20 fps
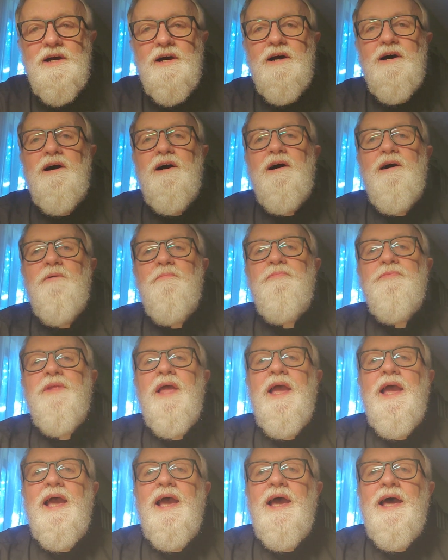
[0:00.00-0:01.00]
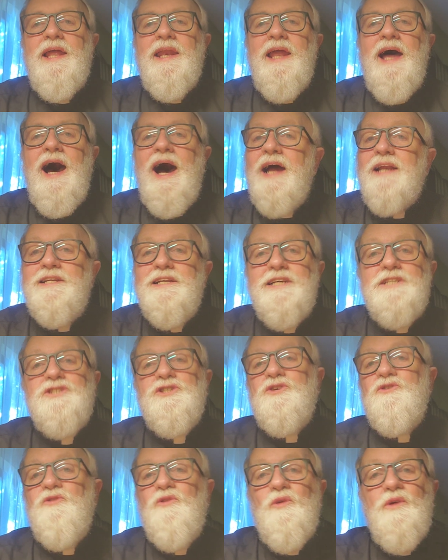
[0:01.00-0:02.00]
Uh, and I
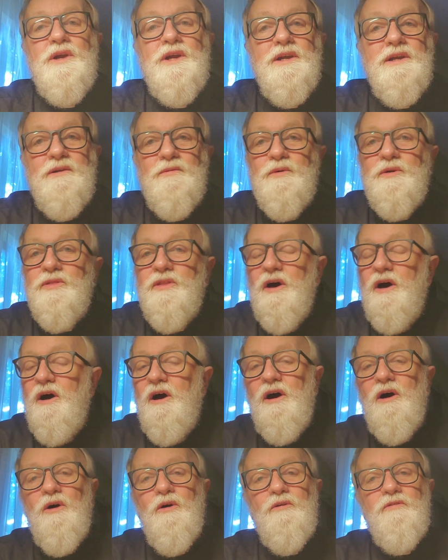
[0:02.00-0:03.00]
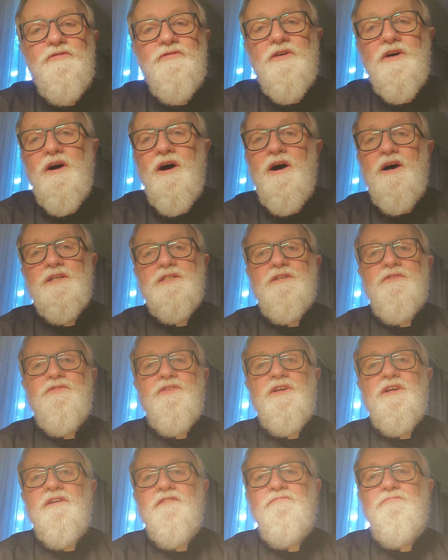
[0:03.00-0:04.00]
disagree with the whole
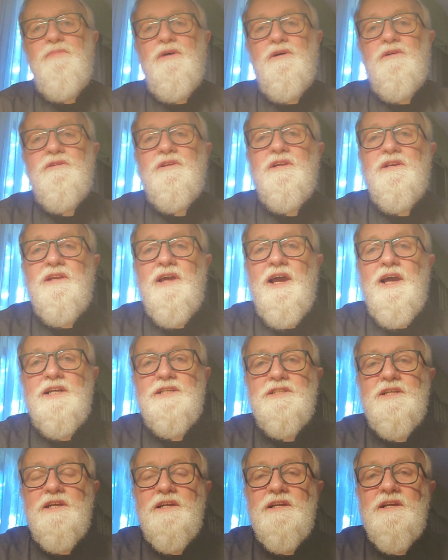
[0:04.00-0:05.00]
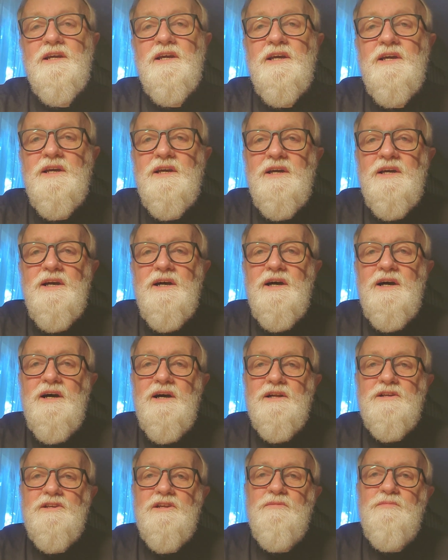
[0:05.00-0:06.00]
philosophy of multitasking.
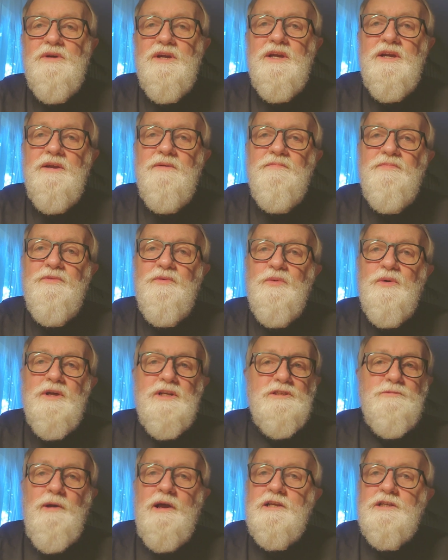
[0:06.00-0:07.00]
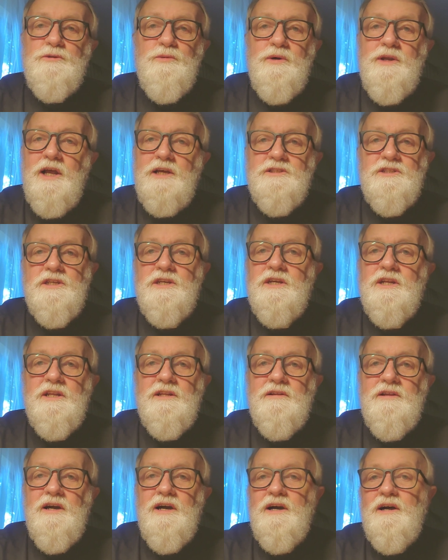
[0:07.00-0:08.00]
Uh, to me, especially when I see
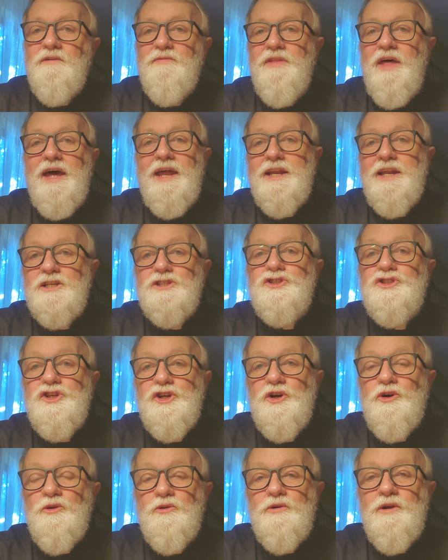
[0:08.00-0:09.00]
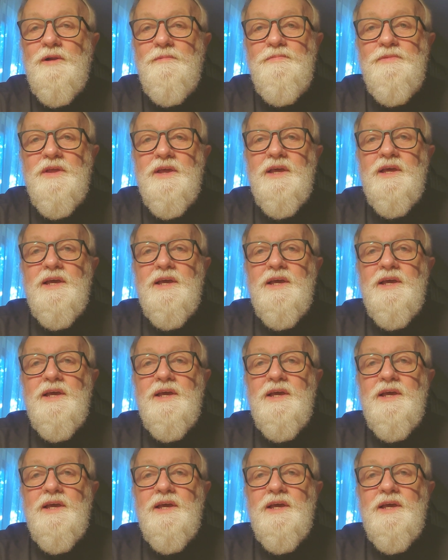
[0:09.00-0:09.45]
uh, that in children,